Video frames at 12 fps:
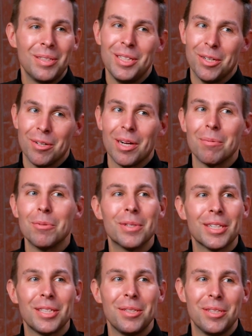The incredible
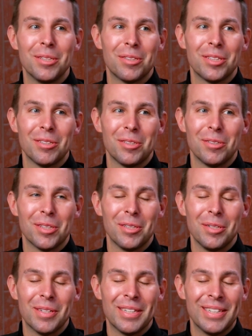work you and your sisters are
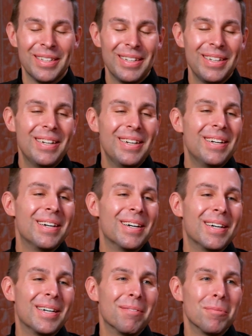doing.
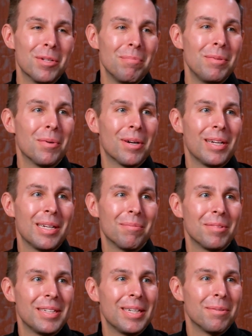Wouldn't be where I am
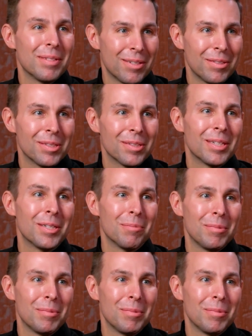today without your help,